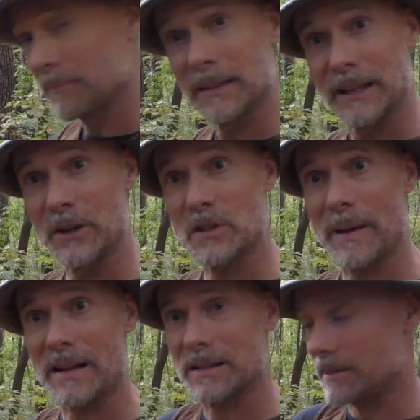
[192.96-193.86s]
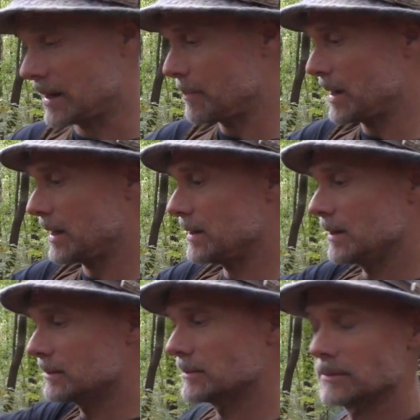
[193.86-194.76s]
Here's a basket that I made
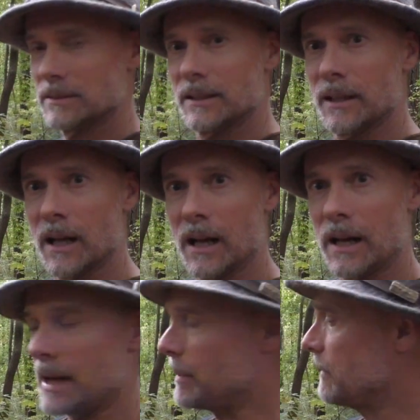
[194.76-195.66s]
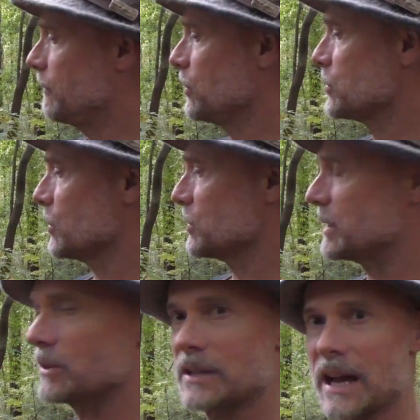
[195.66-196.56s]
at my first Earth
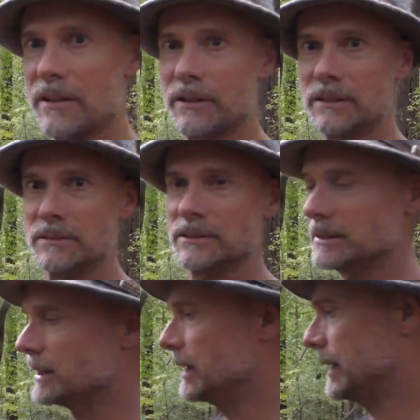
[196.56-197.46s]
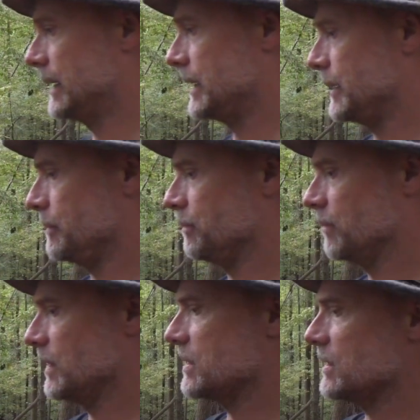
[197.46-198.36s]
Skills gathering.
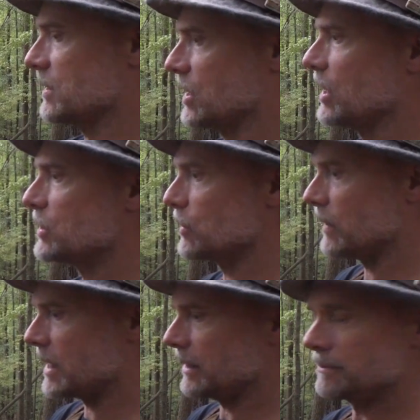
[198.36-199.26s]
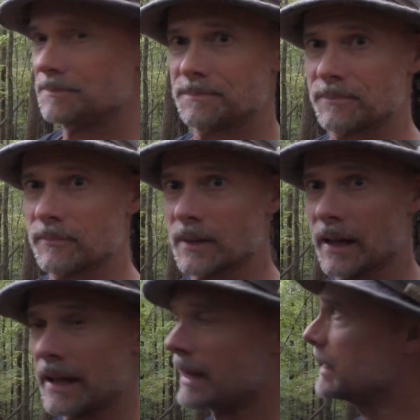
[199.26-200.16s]
This is kudzu vine,
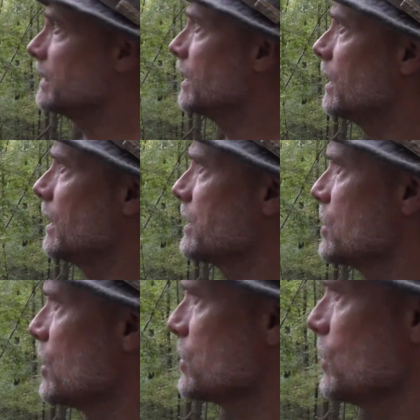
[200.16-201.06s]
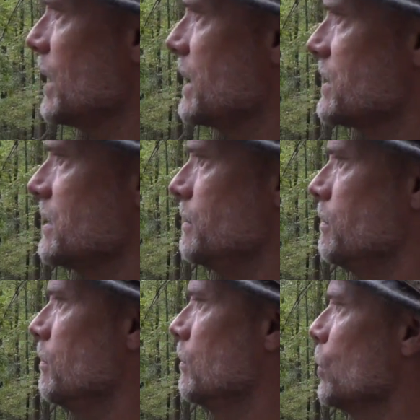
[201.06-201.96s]
and it's also got
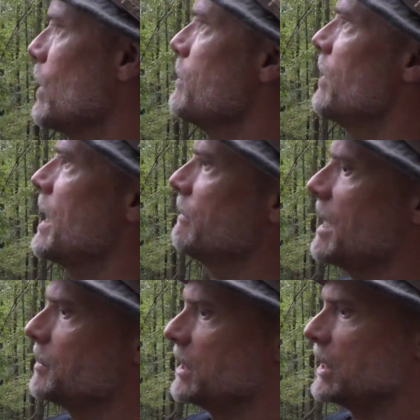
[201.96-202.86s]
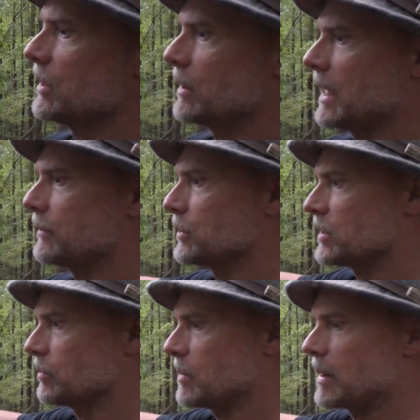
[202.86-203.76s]
some grapevine wrapped in here after
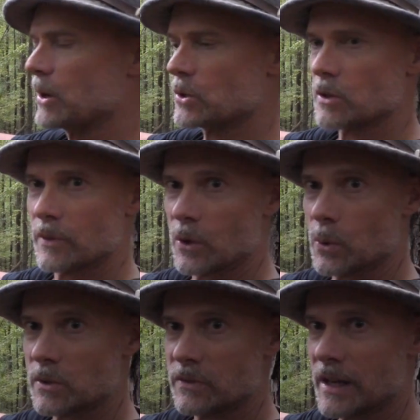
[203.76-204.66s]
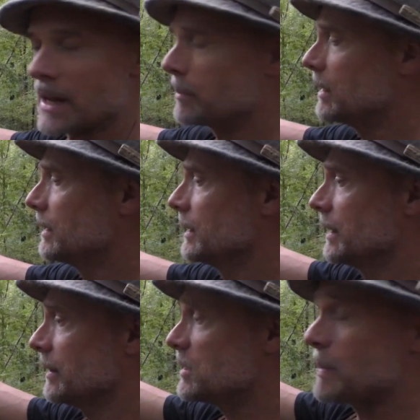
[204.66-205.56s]
some repairs over the course of time.
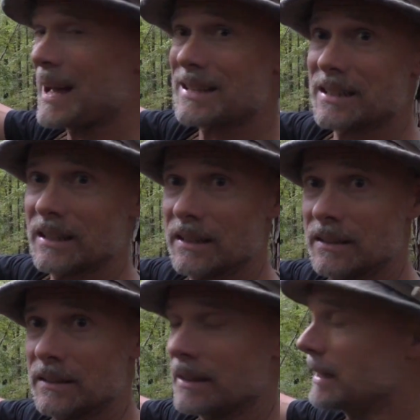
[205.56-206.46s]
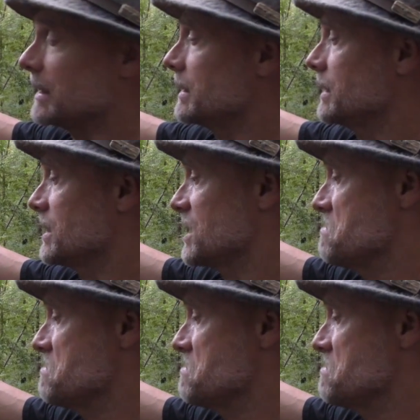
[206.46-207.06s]
This basket is